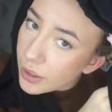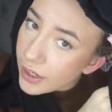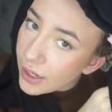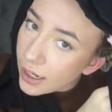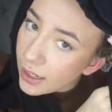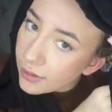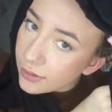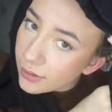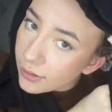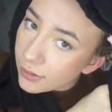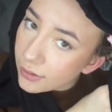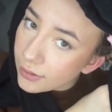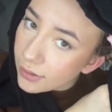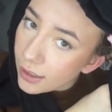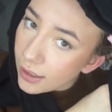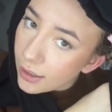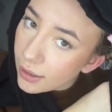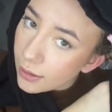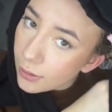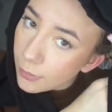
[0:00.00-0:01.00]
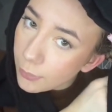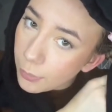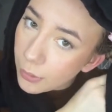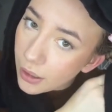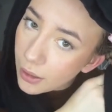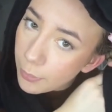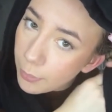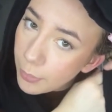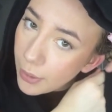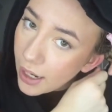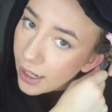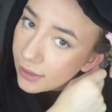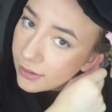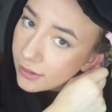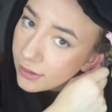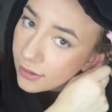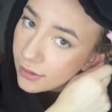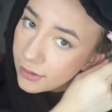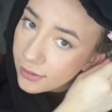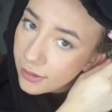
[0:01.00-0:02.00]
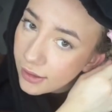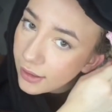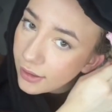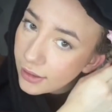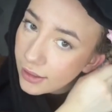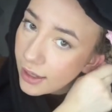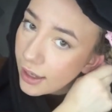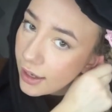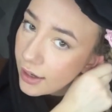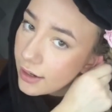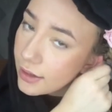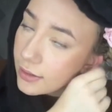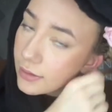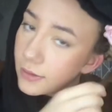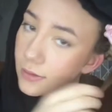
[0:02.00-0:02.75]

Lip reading: your hand under, and put it back to this side again.